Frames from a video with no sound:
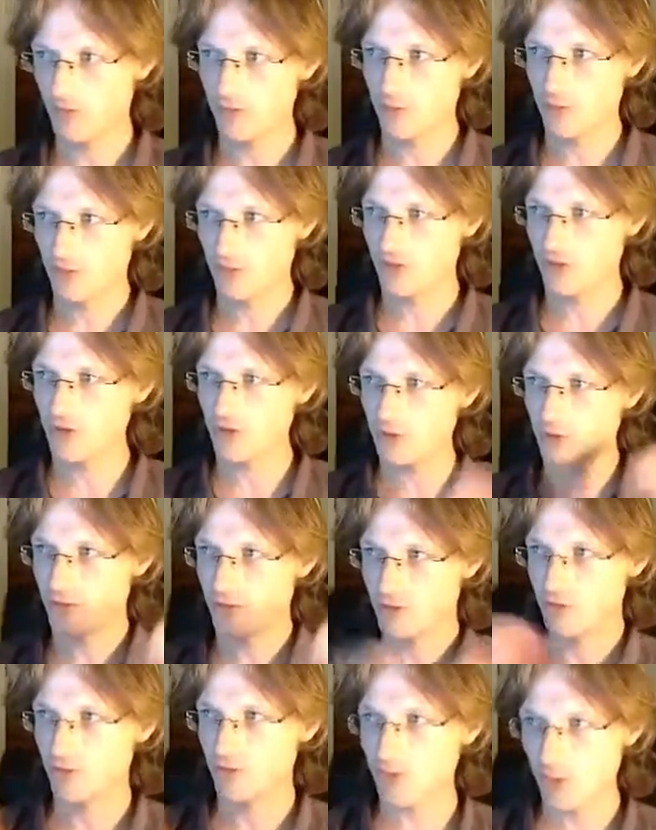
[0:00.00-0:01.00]
machinery,
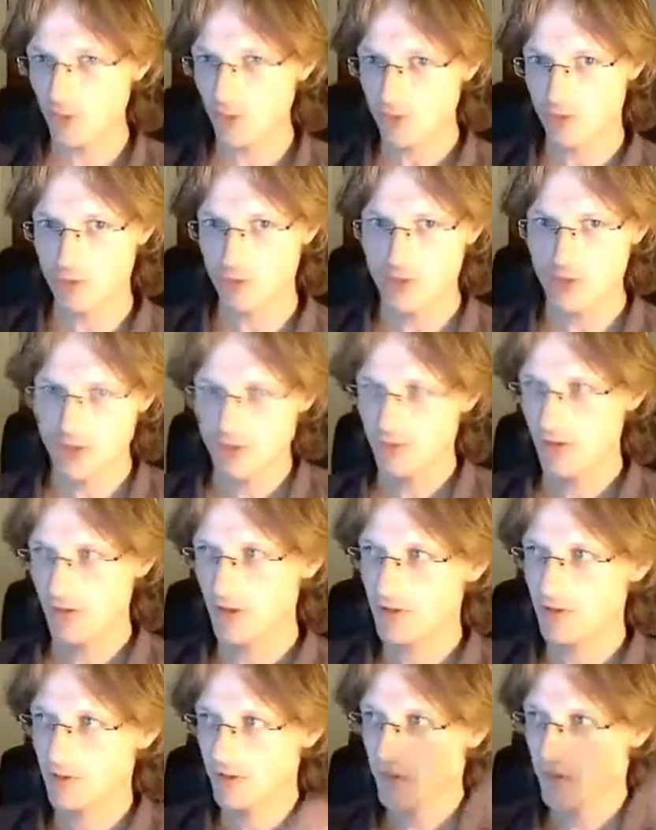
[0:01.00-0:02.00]
to the fulcrum that
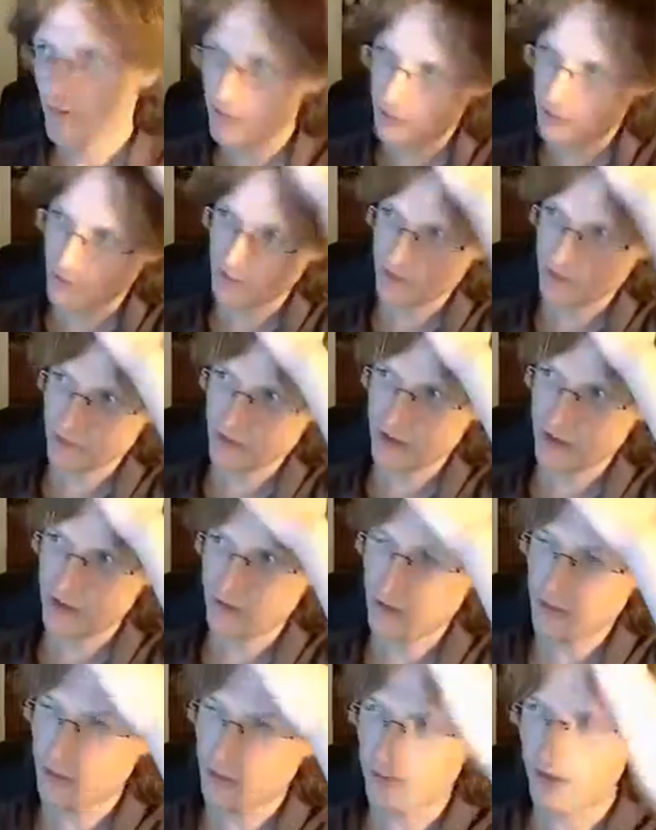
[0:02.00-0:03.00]
is our society.
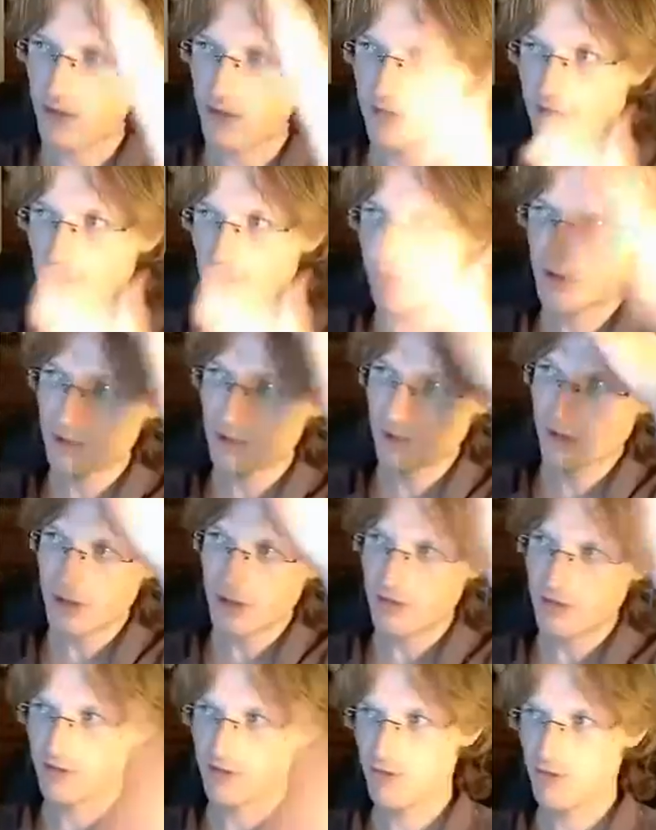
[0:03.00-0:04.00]
They don't like that. They don't
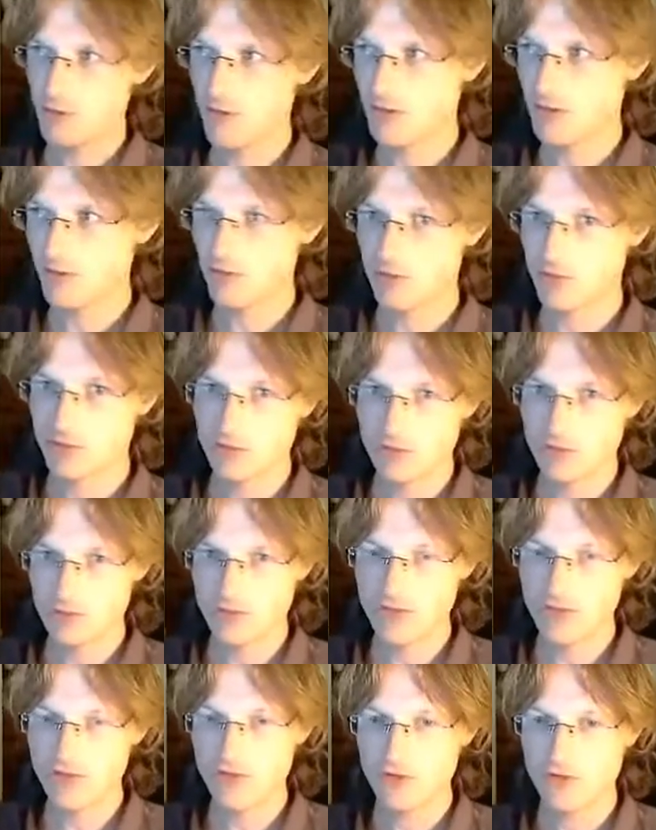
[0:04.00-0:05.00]
like that. It's because you're a
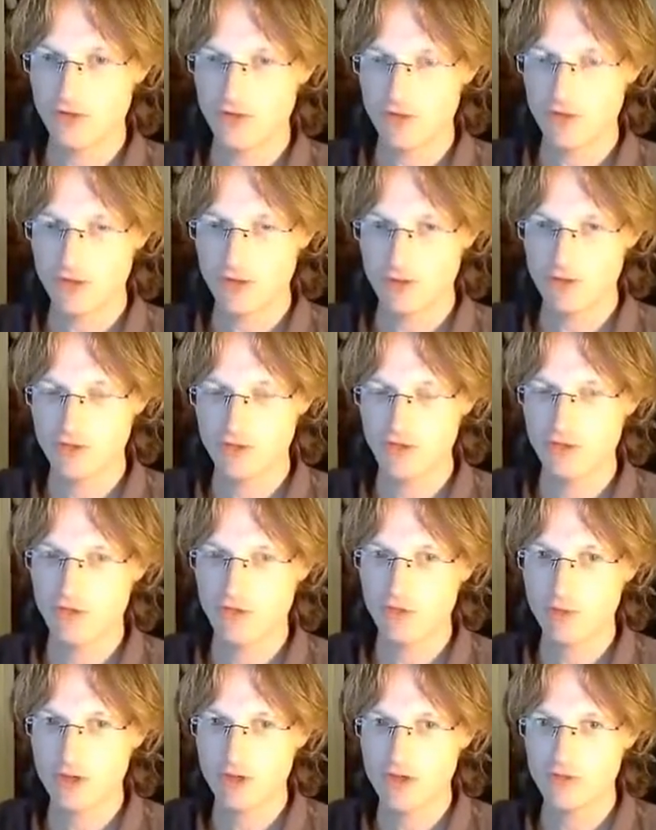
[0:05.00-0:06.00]
visionary. You're like Jesus
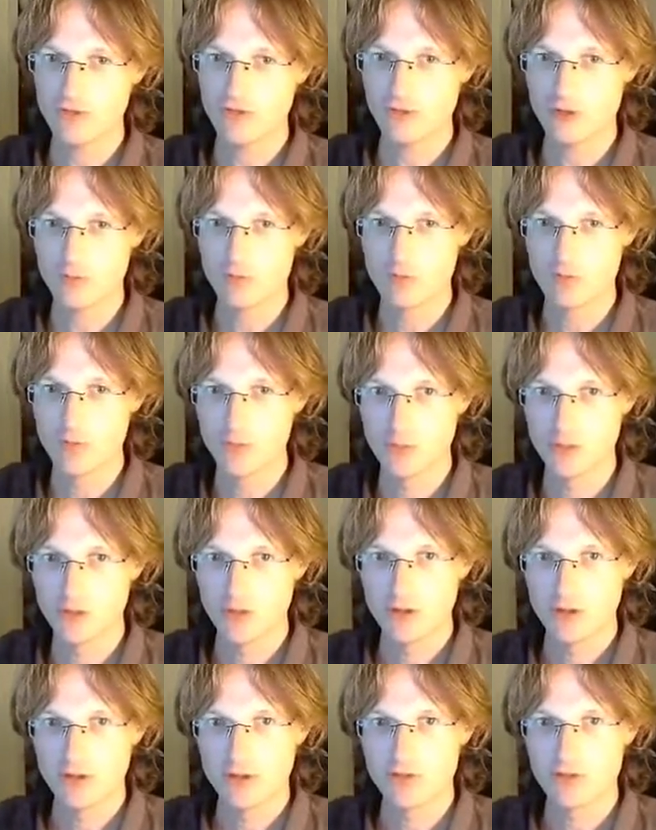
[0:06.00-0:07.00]
Christ. You're like Buddha.
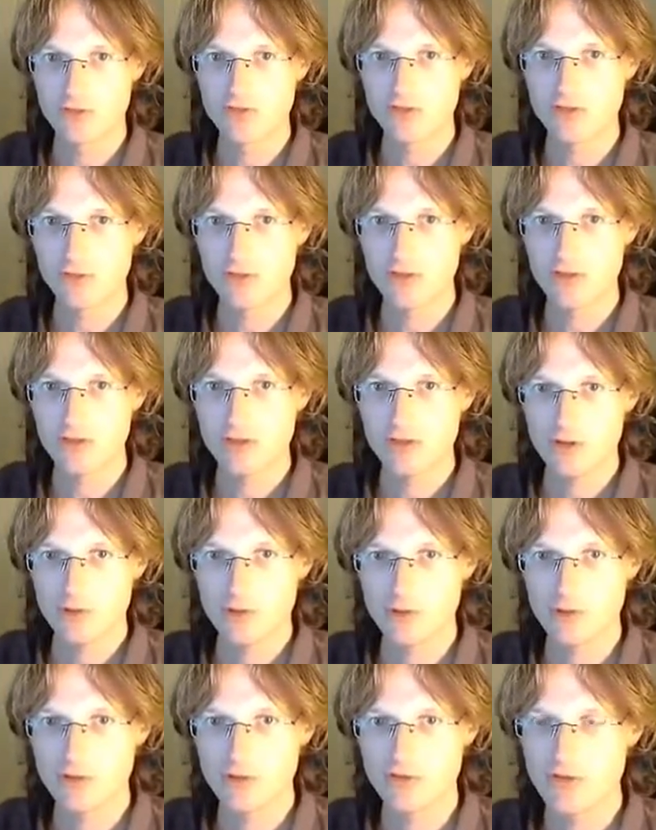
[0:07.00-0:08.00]
You're somebody
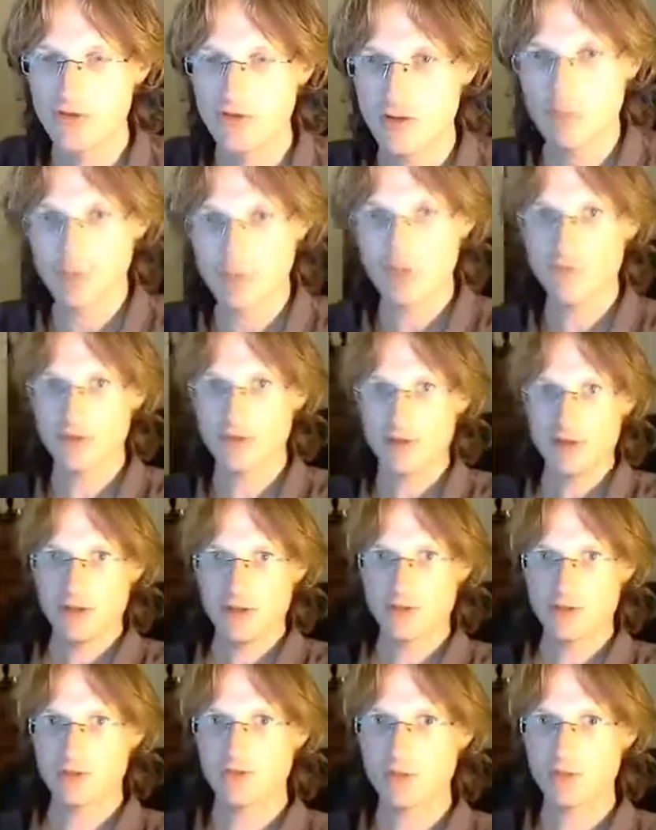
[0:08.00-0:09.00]
who can see above it.
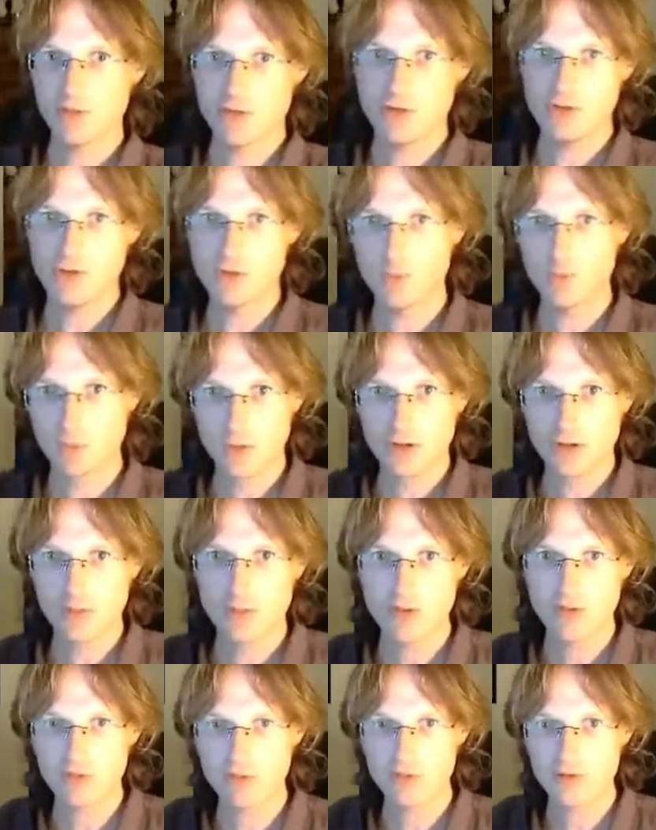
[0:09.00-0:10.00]
You're somebody who can work
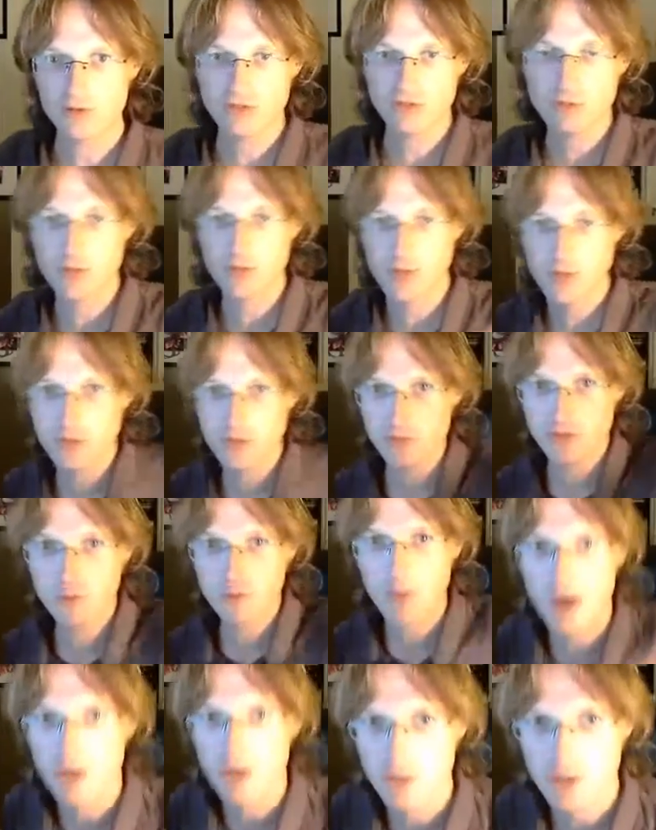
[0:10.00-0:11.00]
above it. You're somebody who can
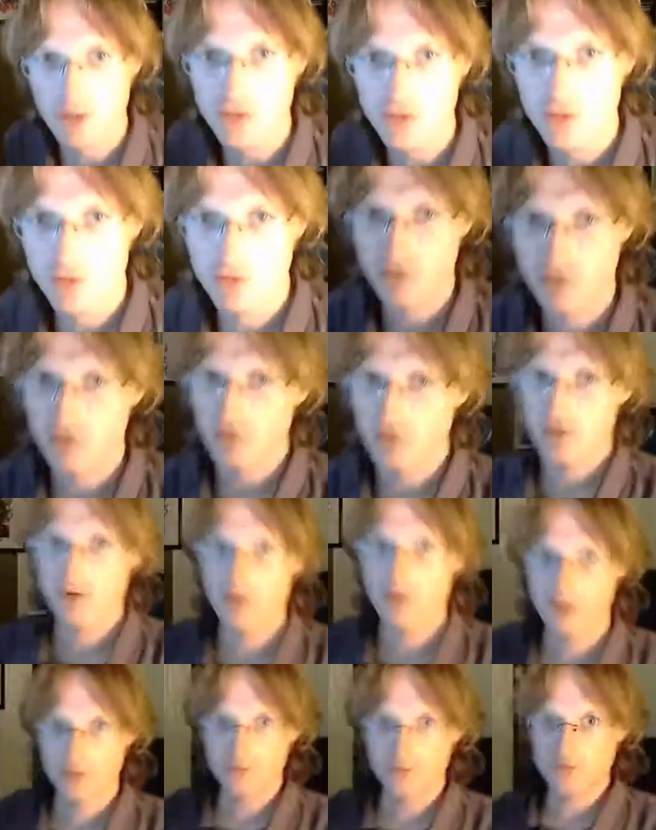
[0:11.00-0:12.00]
inspire others.
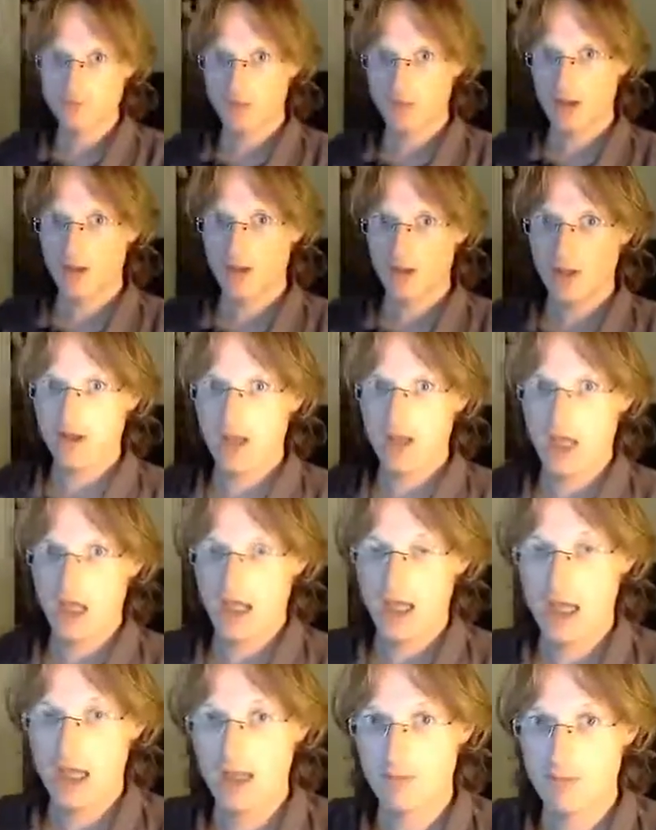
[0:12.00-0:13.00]

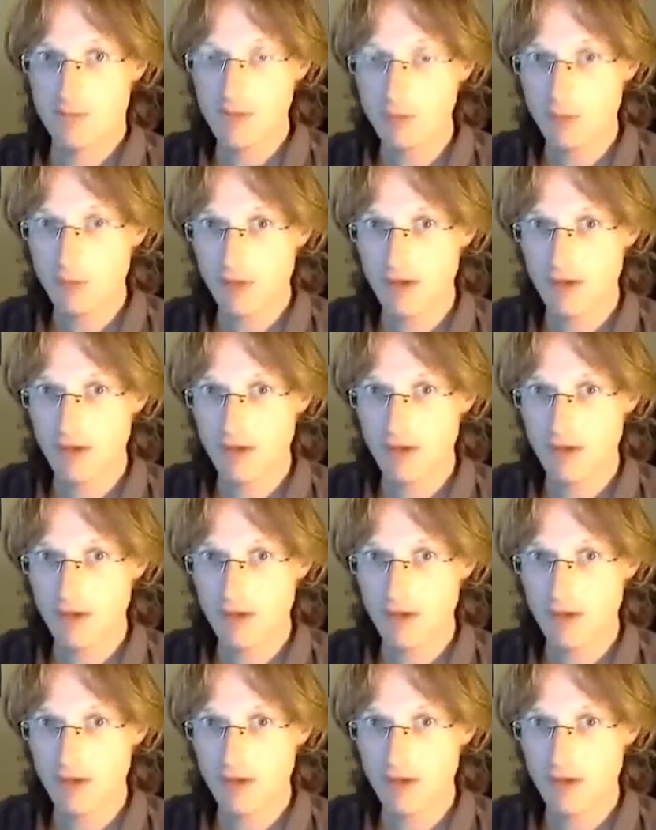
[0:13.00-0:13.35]
And people